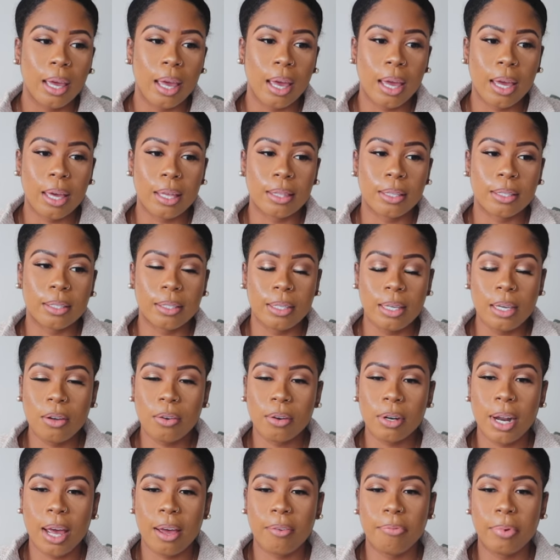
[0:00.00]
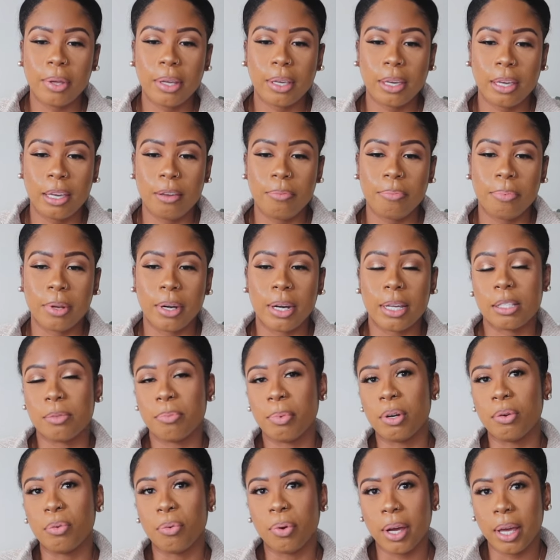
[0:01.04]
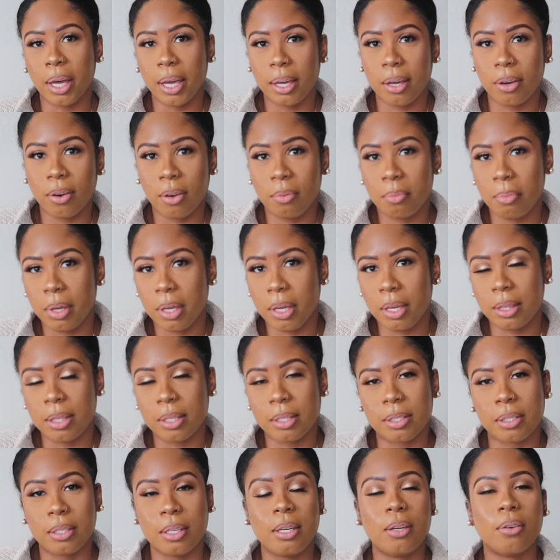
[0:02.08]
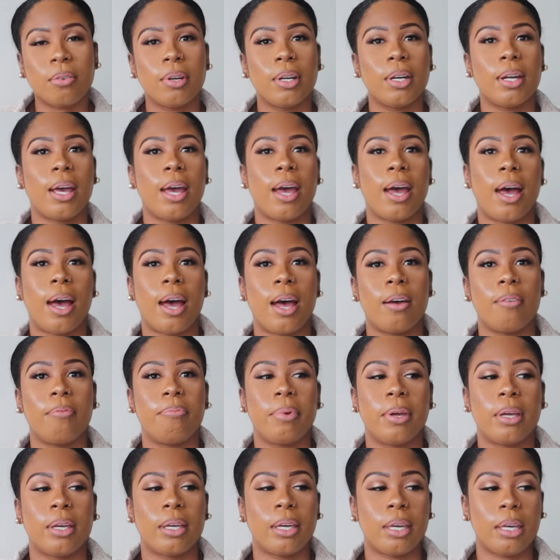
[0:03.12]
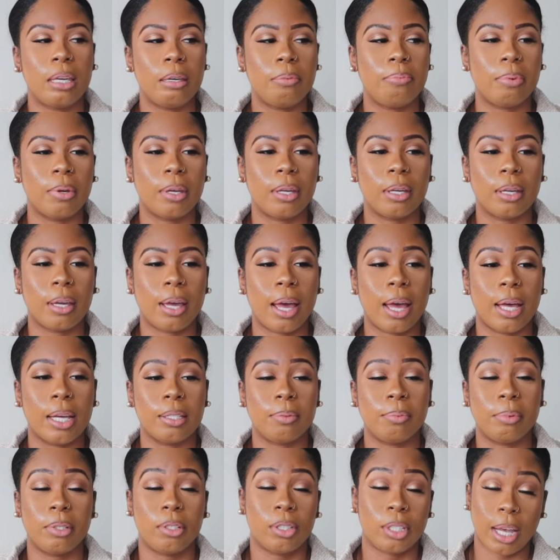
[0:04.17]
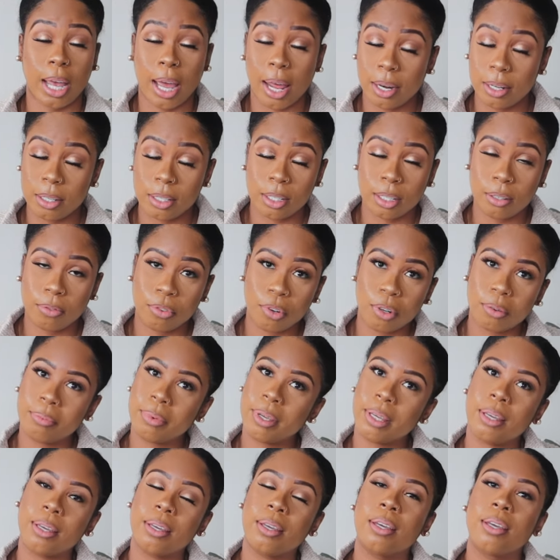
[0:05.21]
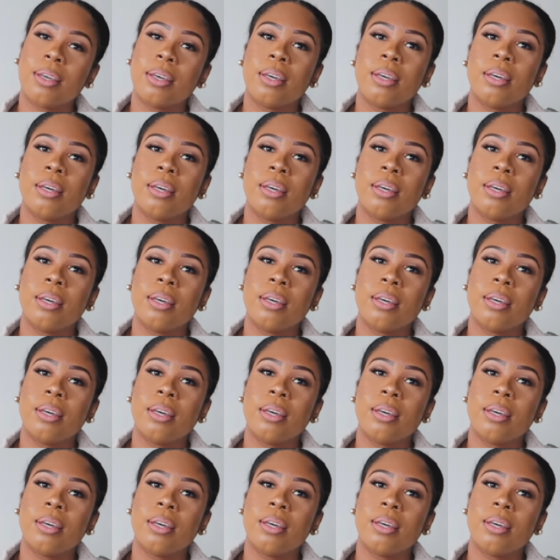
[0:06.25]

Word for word: And the secret I've been keeping has been weighing on me. The secret I've been keeping has been challenging for me.